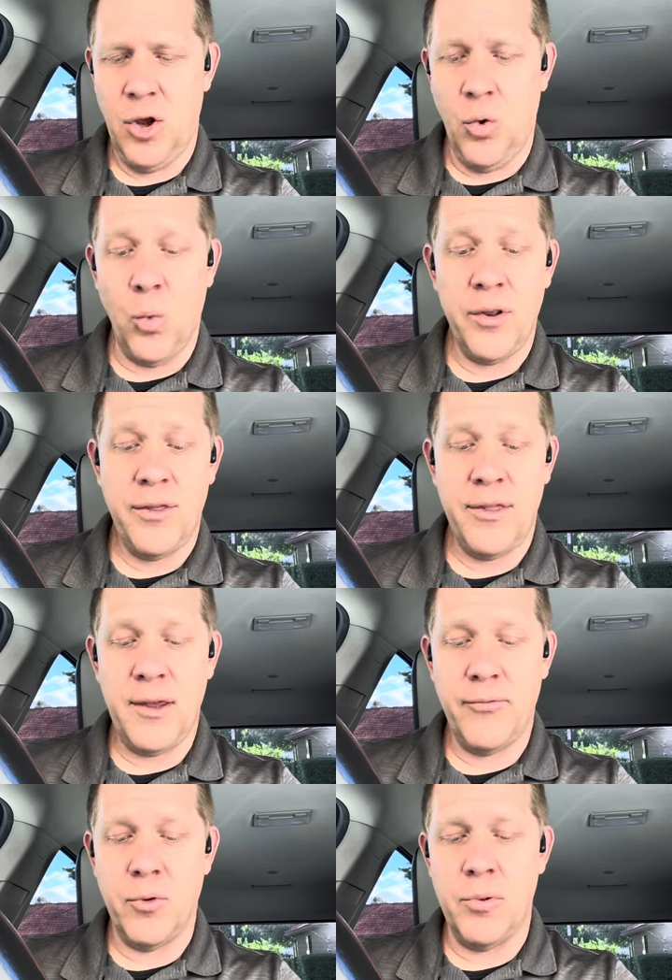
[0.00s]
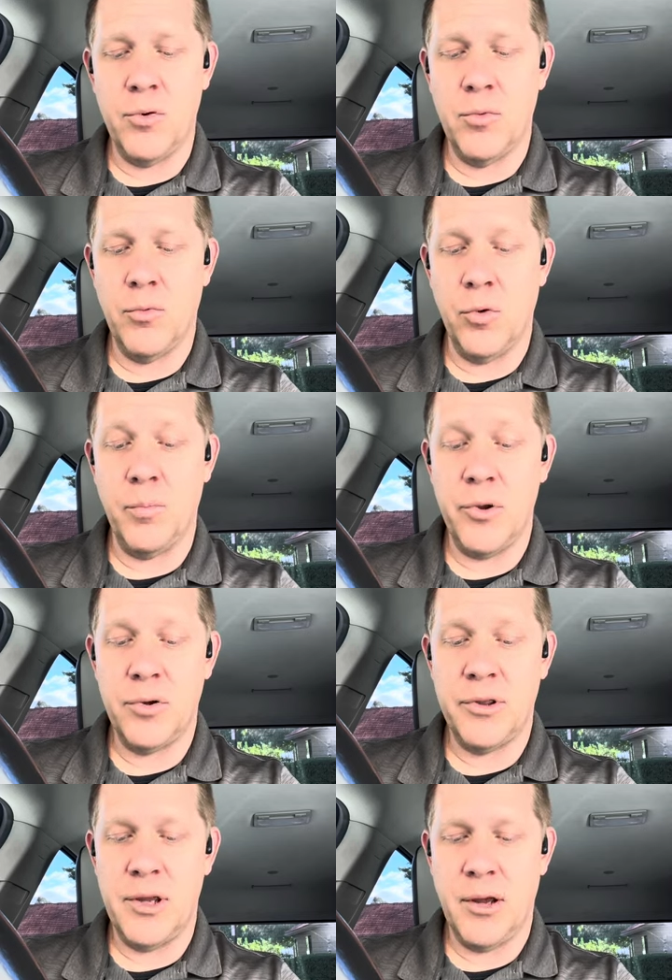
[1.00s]
One thief
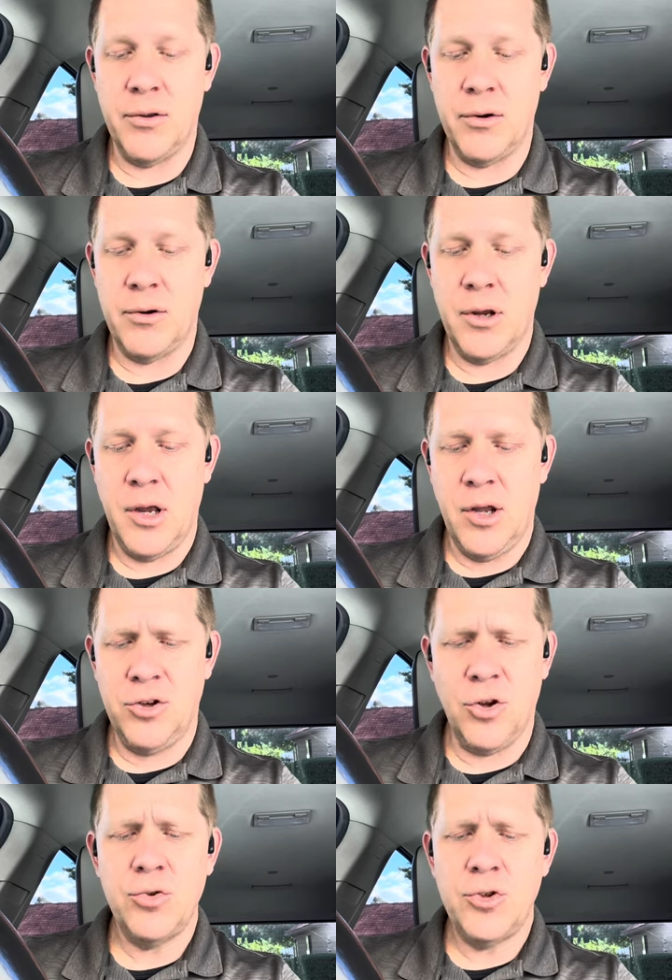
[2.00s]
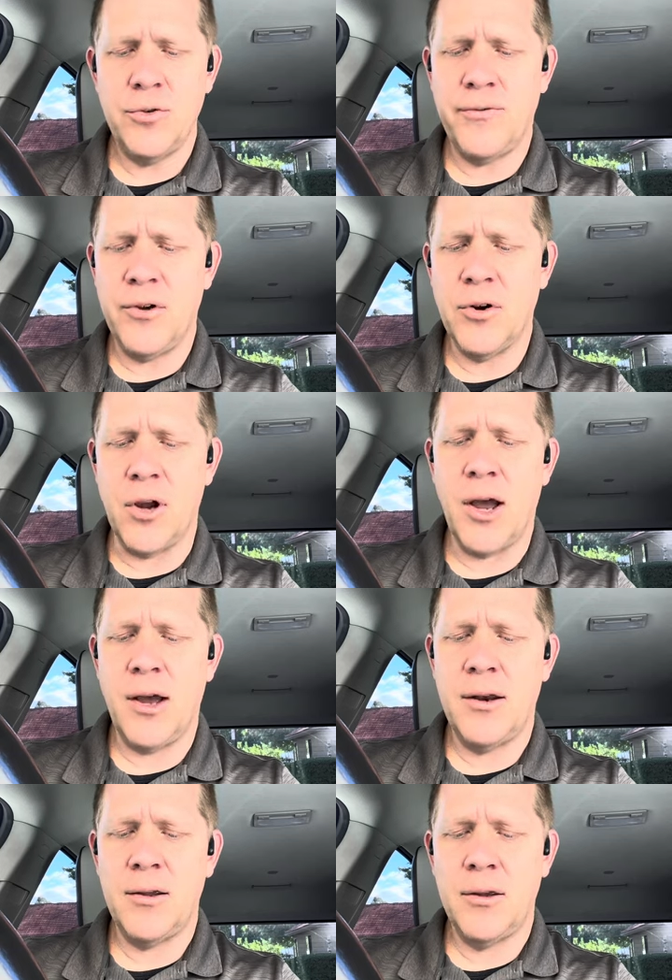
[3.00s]
rebuked the other. Don't you fear God?